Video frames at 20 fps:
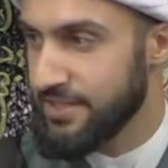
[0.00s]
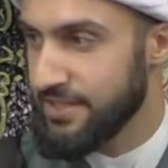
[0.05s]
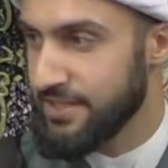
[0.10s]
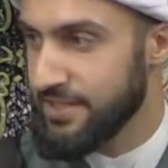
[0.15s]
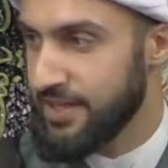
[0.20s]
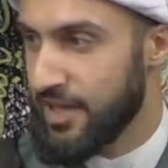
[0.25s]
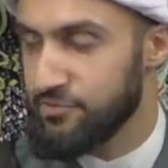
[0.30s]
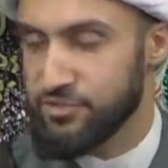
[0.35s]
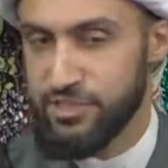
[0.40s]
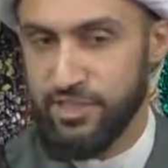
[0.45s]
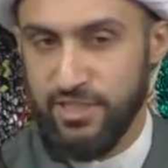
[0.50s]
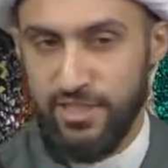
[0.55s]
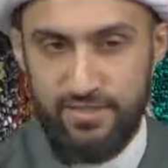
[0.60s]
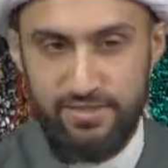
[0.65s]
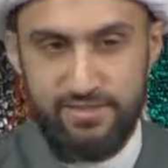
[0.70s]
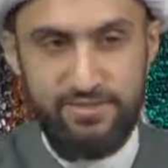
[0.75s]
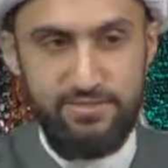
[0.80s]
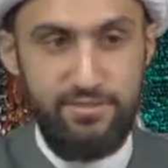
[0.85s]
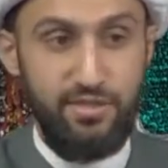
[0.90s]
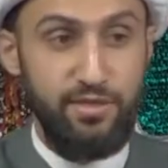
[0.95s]
of shi'r,
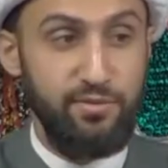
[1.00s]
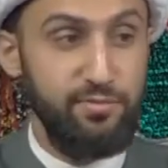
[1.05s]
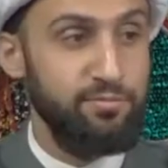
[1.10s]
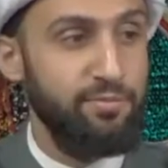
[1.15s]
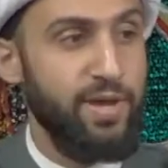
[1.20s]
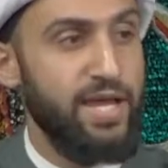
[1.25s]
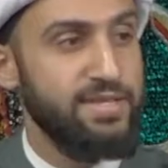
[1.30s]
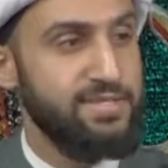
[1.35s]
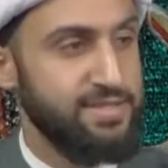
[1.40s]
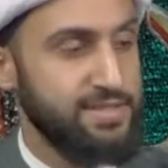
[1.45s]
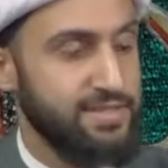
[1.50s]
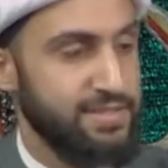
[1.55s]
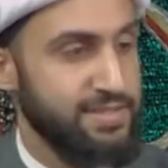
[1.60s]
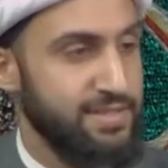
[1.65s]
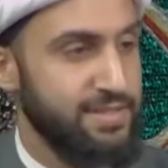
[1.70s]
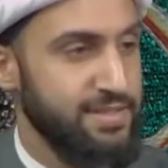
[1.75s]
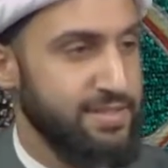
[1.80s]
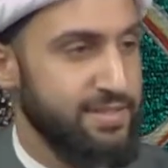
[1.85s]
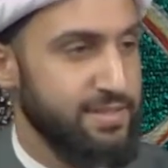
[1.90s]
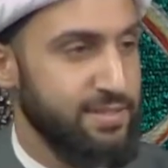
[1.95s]
best
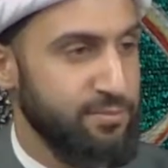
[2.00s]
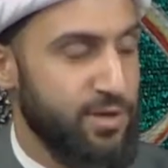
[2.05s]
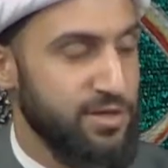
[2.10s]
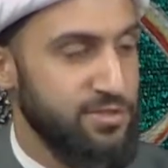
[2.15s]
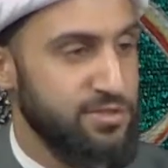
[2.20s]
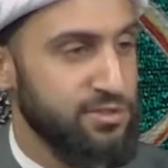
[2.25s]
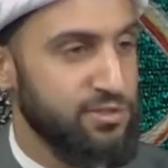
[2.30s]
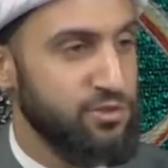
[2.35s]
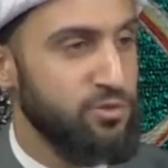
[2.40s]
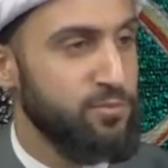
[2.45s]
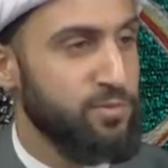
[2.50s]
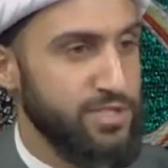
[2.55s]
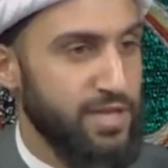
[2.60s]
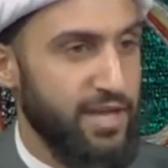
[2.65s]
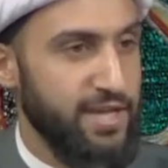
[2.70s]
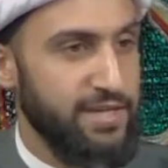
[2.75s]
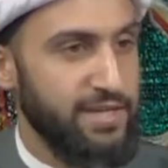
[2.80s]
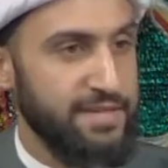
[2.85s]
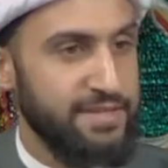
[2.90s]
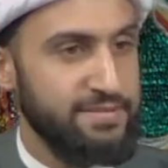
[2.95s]
person to do
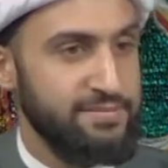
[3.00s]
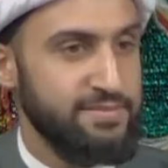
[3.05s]
mashaira,